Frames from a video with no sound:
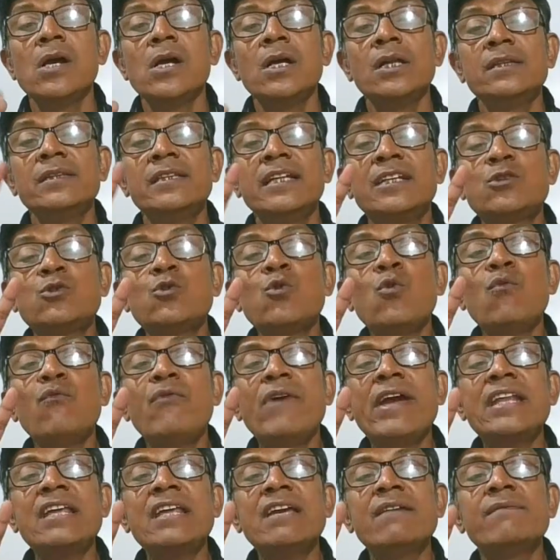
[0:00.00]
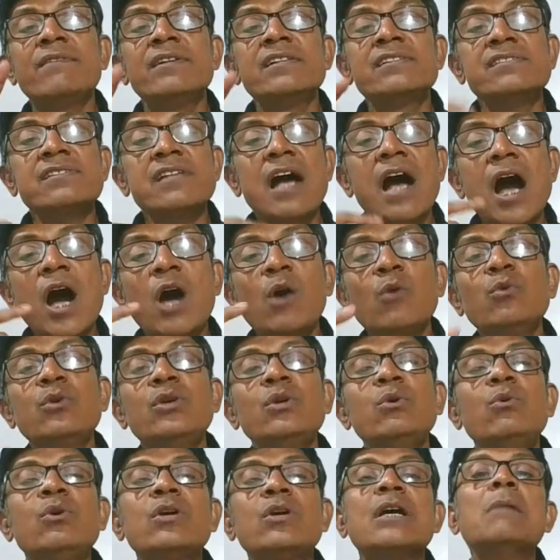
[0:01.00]
the two variables, how
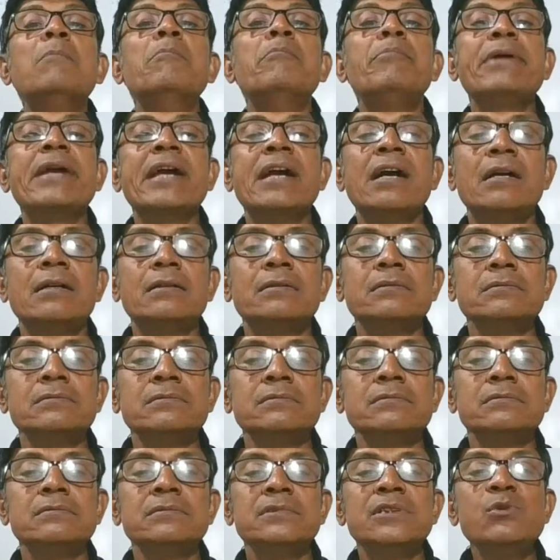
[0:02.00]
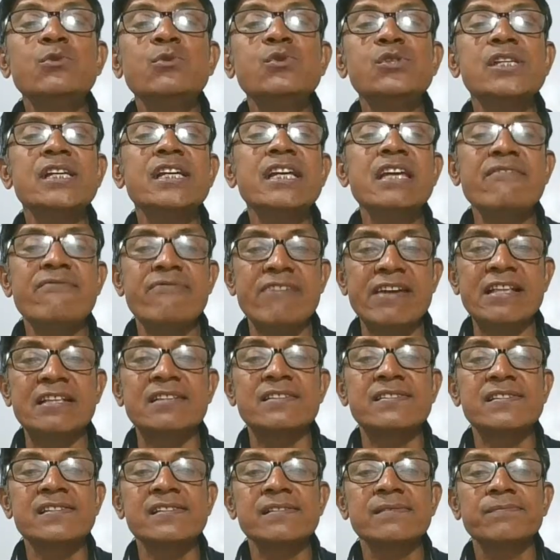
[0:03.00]
you compare using if
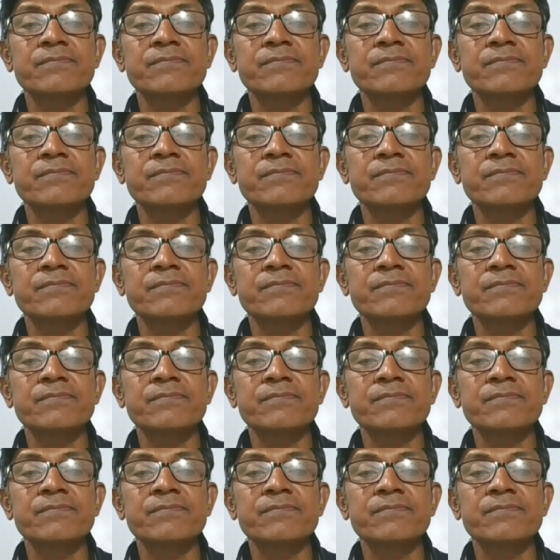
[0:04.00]
else.